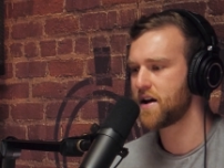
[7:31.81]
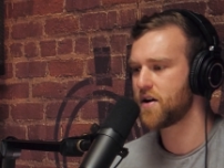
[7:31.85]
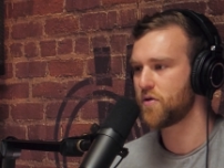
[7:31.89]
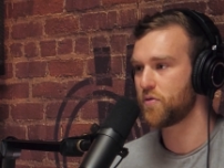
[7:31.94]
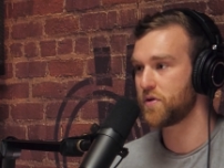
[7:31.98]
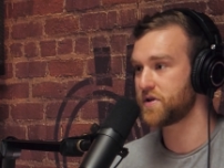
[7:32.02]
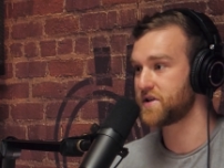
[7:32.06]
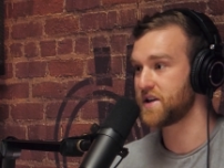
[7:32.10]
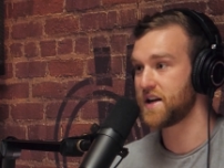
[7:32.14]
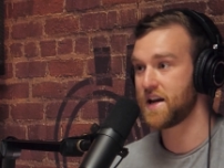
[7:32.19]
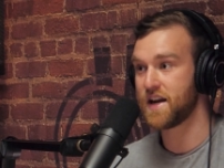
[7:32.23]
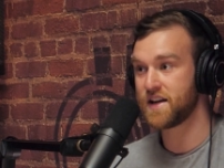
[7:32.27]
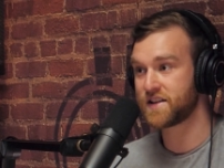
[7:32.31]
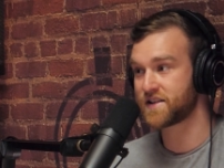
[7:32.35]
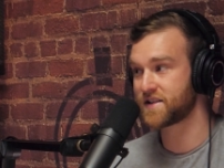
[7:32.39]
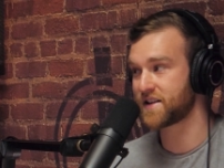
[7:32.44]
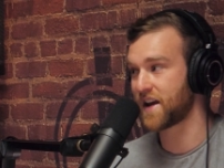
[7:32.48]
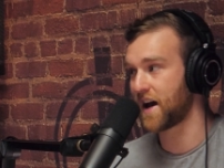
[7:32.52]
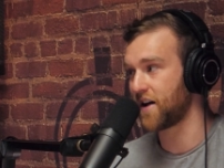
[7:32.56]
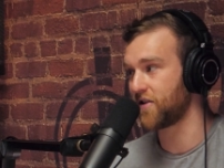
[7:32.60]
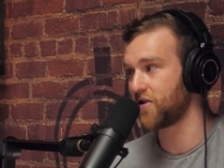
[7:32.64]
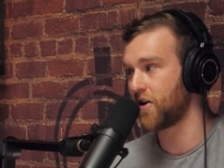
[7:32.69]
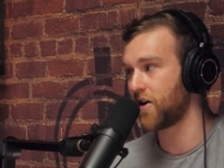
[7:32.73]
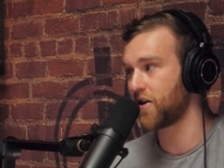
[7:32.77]
which isn't
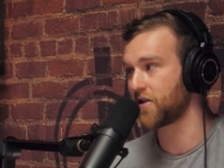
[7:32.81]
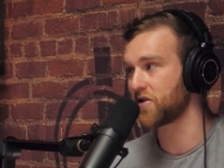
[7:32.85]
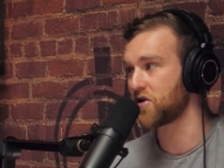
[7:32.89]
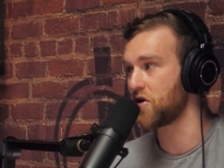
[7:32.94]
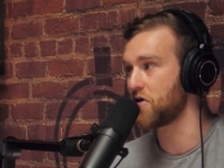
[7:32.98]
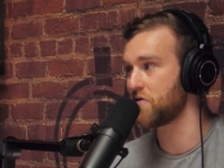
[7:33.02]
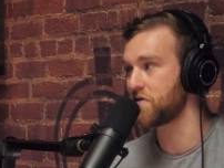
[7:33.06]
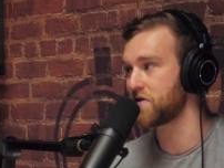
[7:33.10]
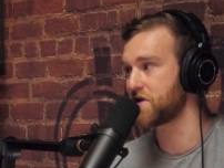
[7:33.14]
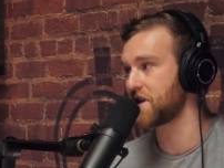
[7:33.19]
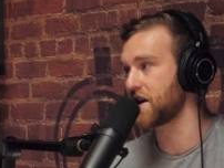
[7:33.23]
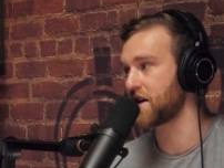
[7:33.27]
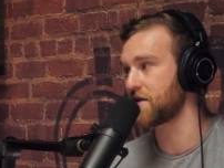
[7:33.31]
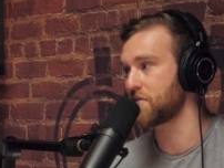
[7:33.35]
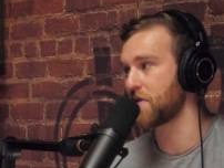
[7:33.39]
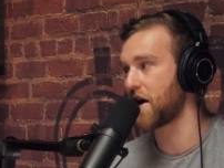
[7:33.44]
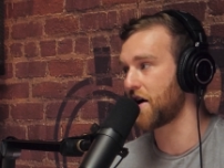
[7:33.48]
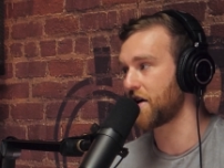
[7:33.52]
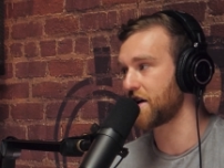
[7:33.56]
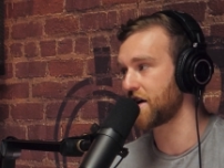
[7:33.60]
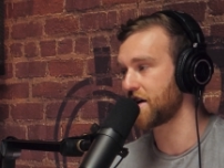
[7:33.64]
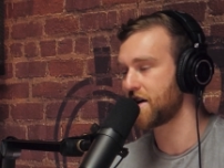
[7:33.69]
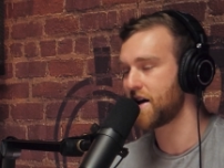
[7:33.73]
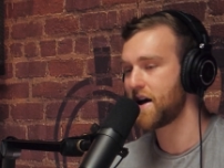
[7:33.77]
that long ago if you think about it.